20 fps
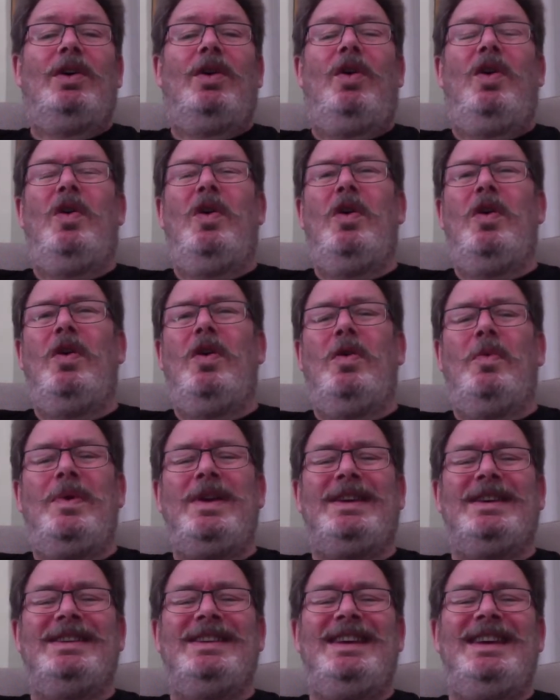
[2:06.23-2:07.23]
"Oh, we
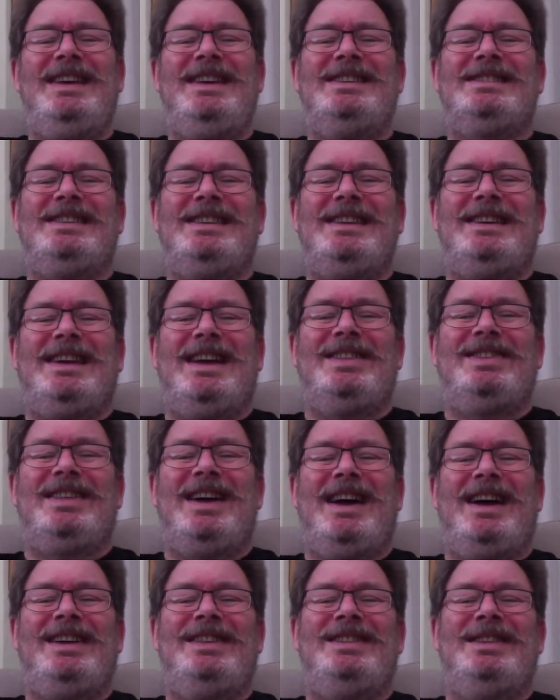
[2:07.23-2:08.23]
can easily get
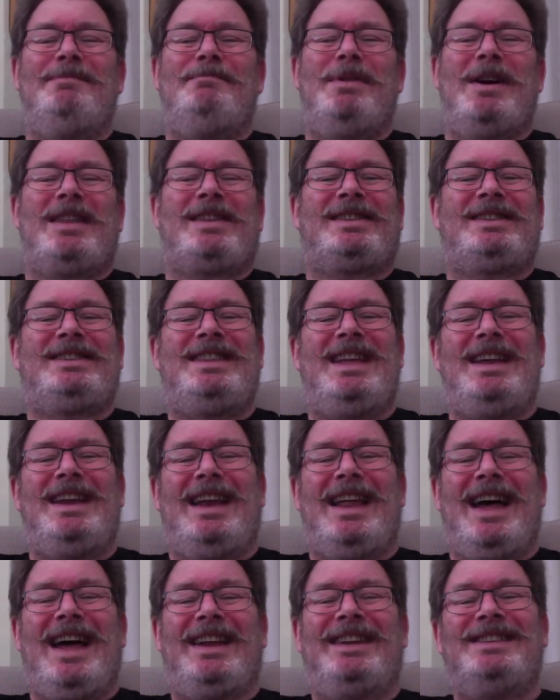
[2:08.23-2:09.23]
that in the birthday
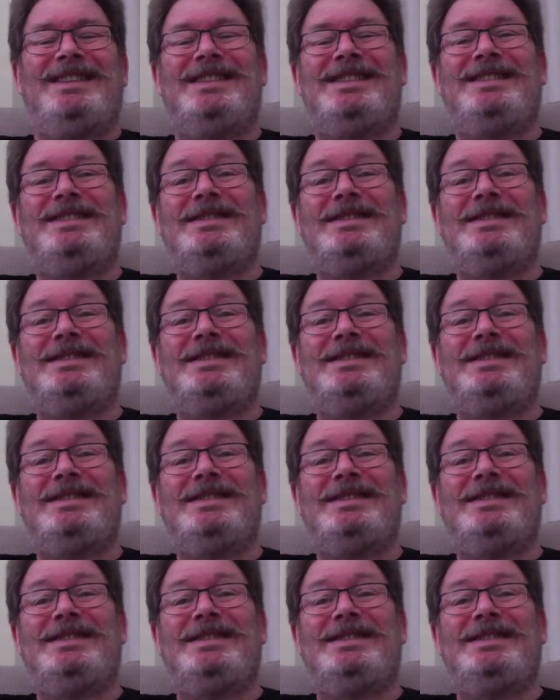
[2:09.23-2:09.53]
land,"